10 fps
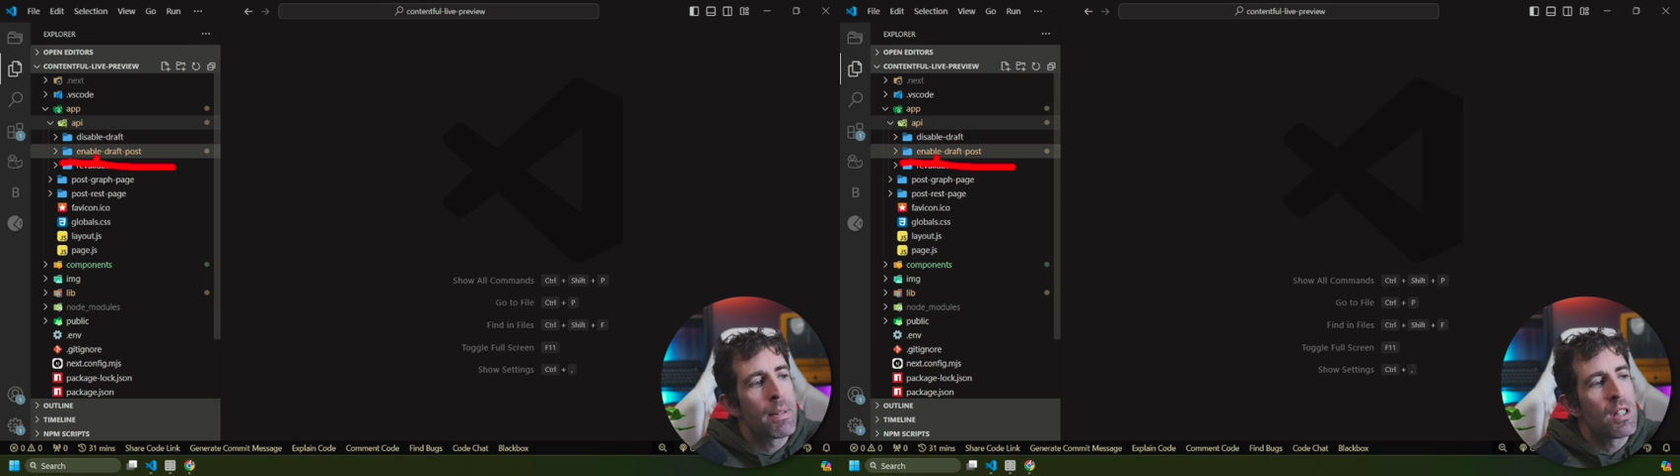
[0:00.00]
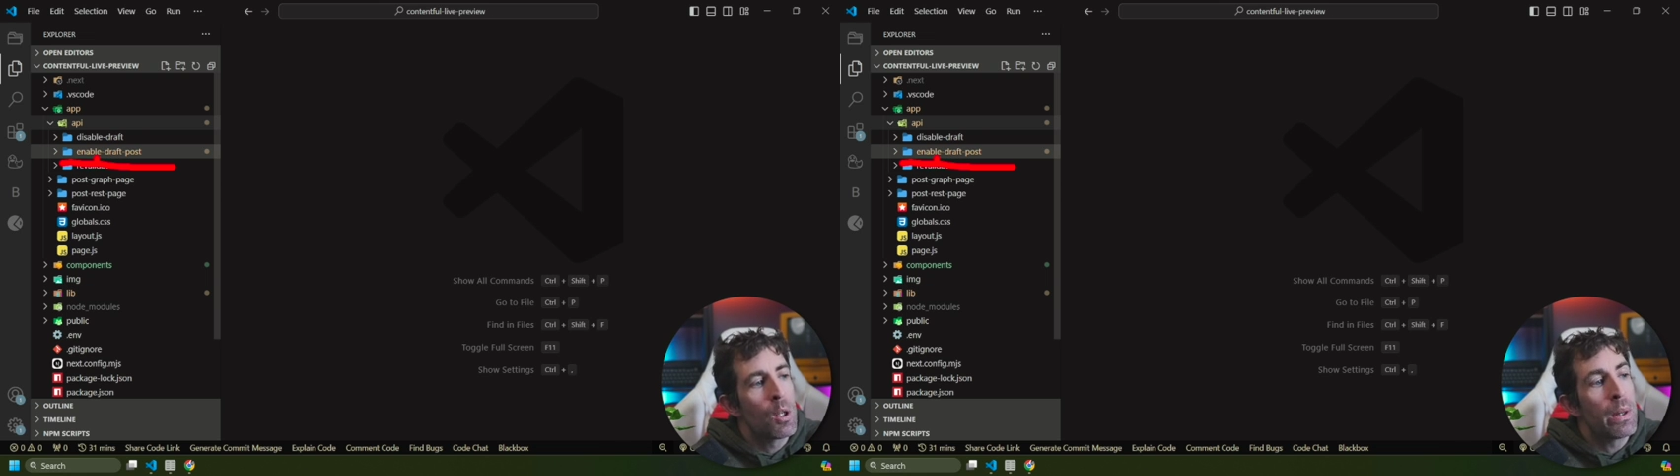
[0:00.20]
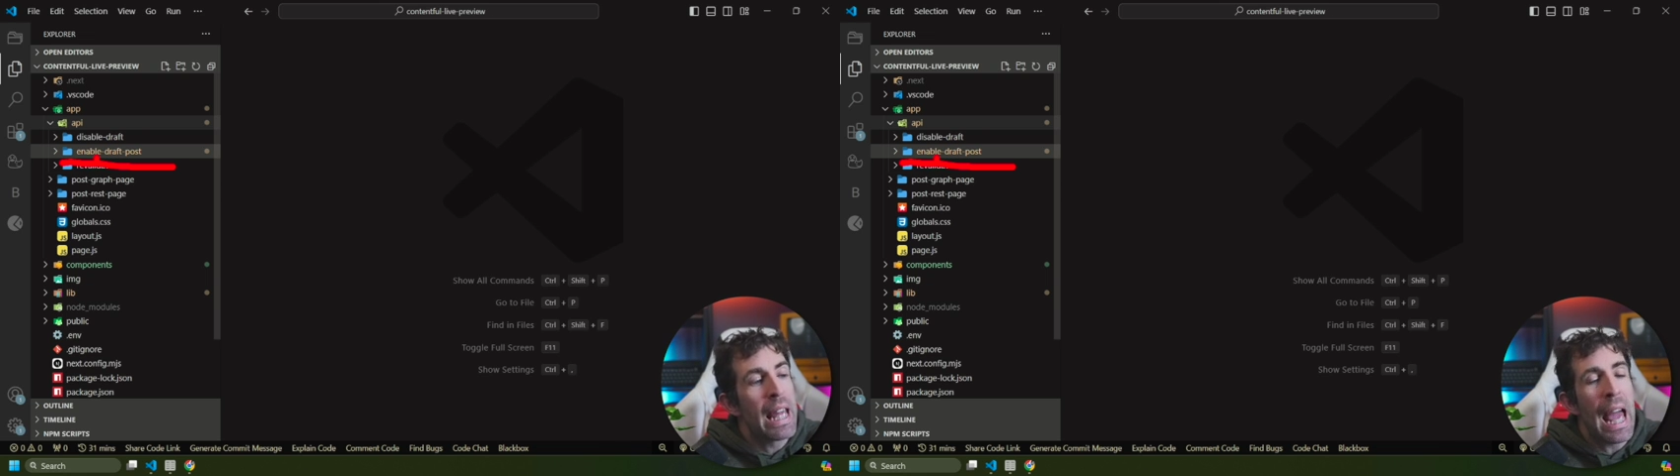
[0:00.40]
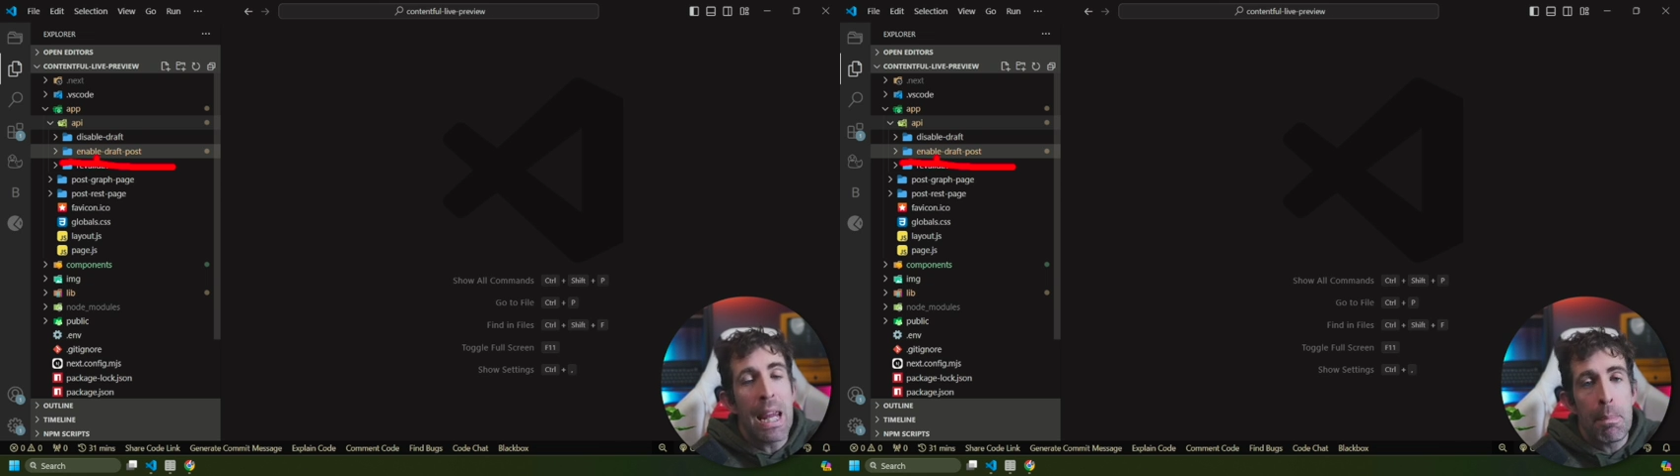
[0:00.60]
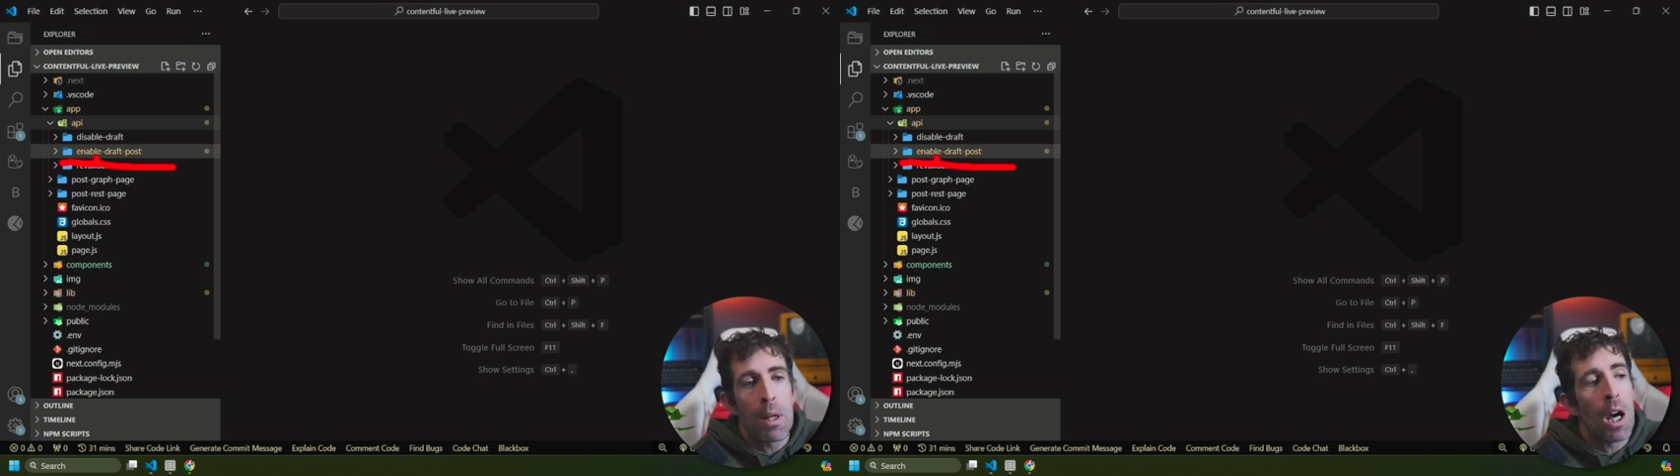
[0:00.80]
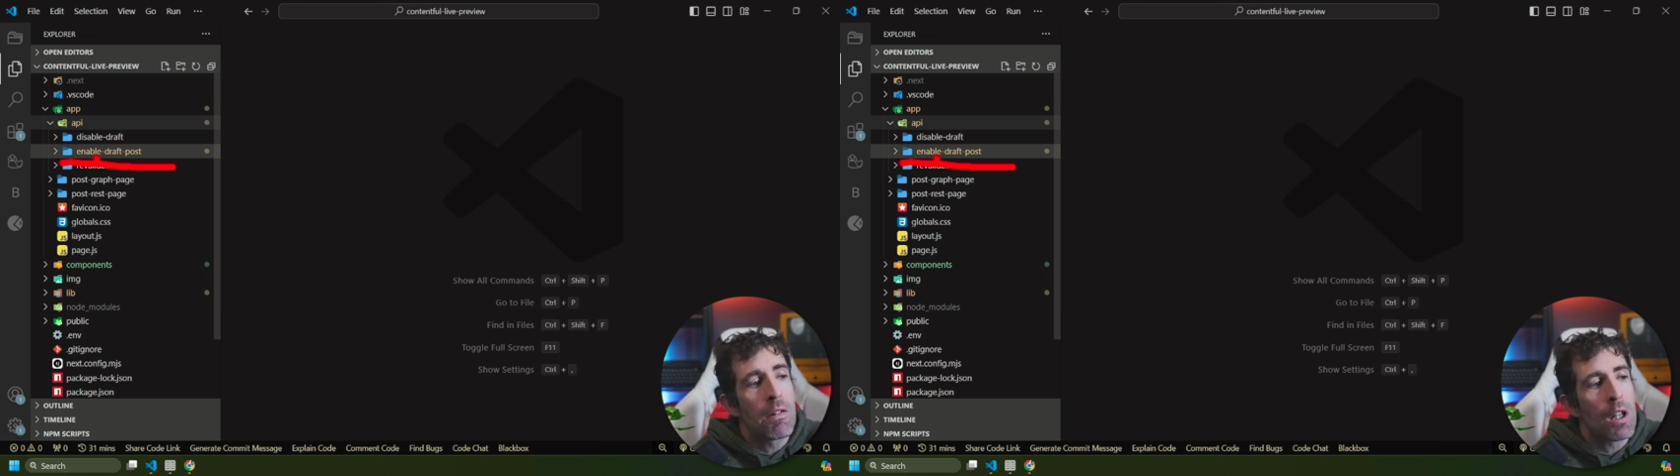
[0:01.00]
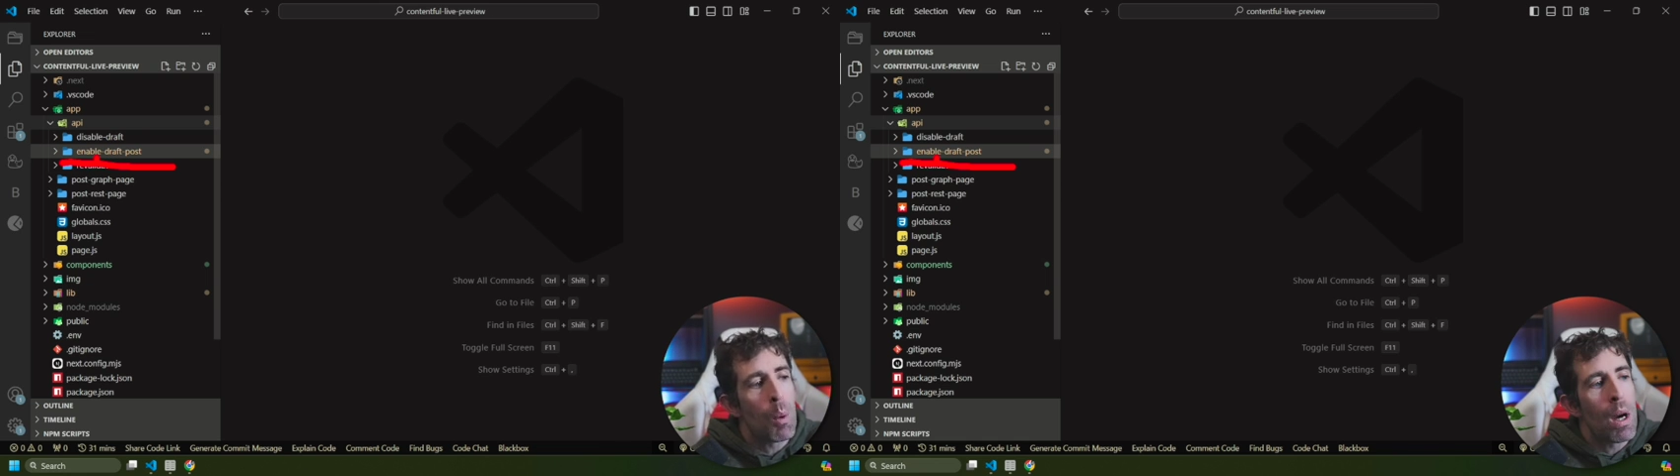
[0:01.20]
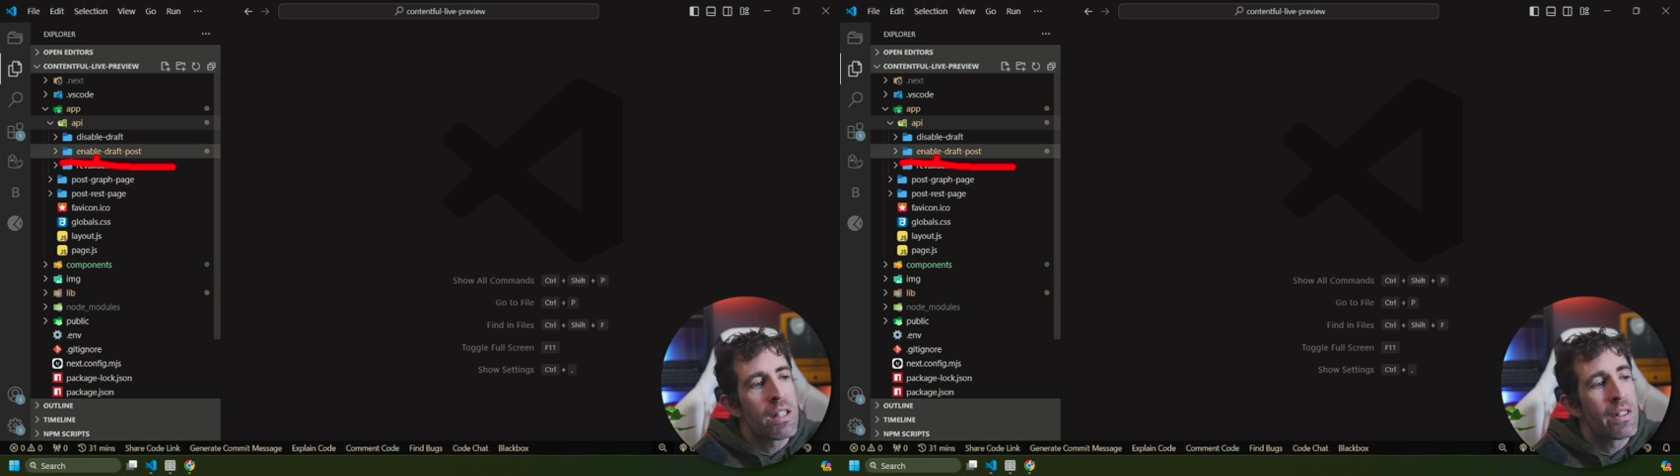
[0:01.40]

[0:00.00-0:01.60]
to the API request